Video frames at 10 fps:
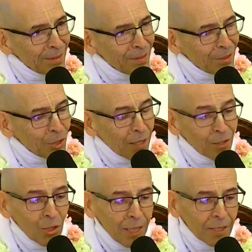Jai.
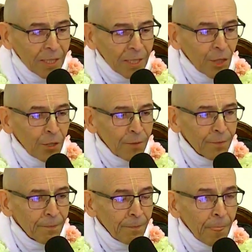So I'd like to end there.
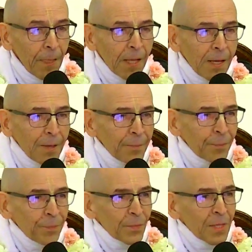
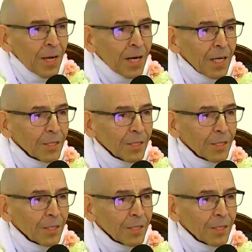Uh,